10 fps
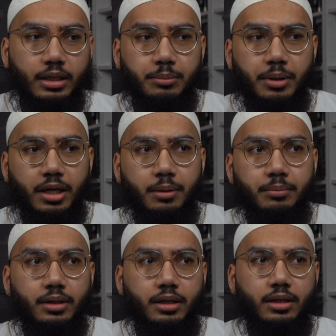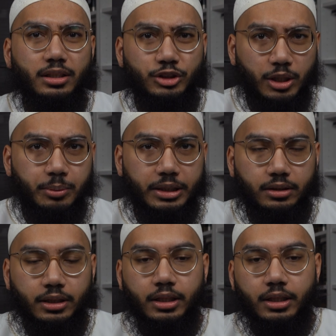Imam al-Jamal.
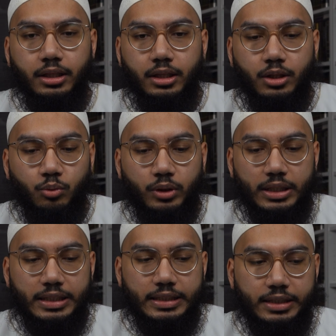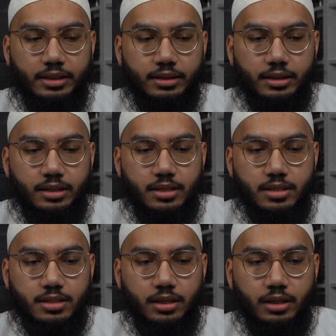What he did
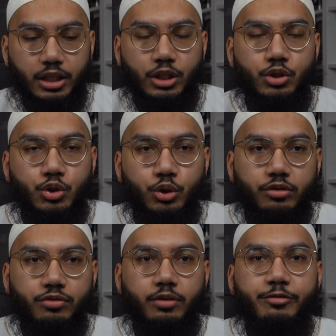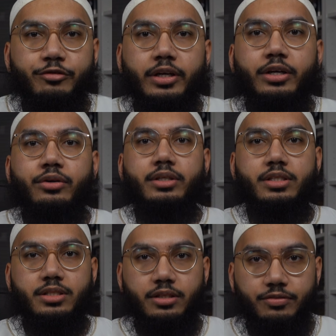is he took from
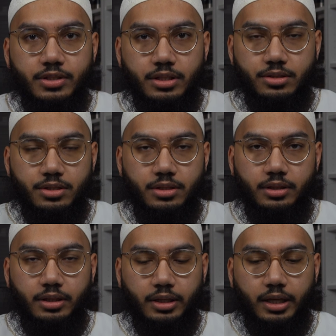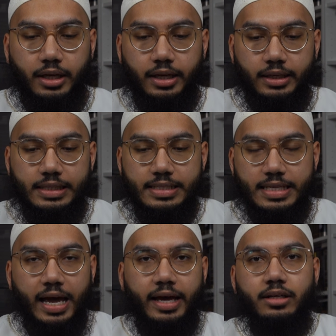various tafsirs and he's
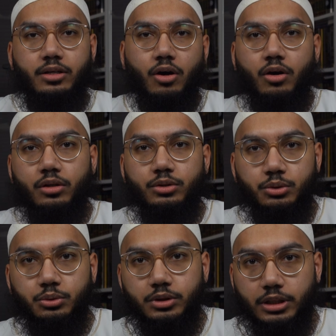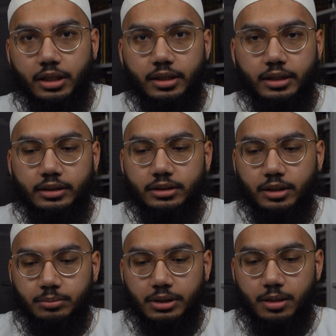added on to Jalalain.
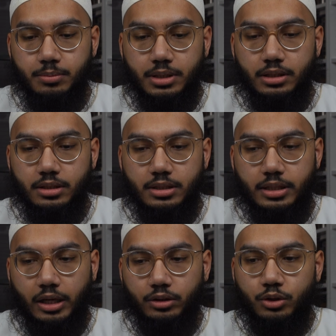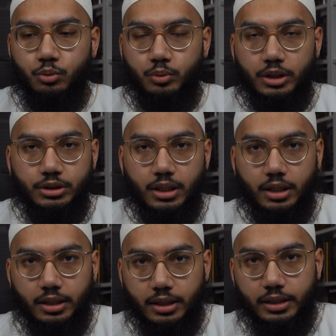Sometimes he's telling you what
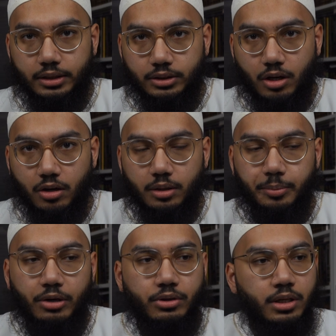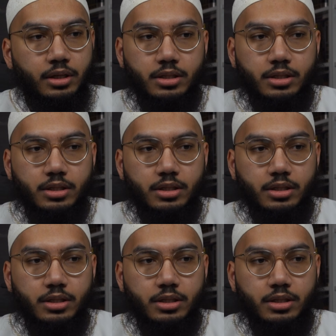Jalalain is talking about.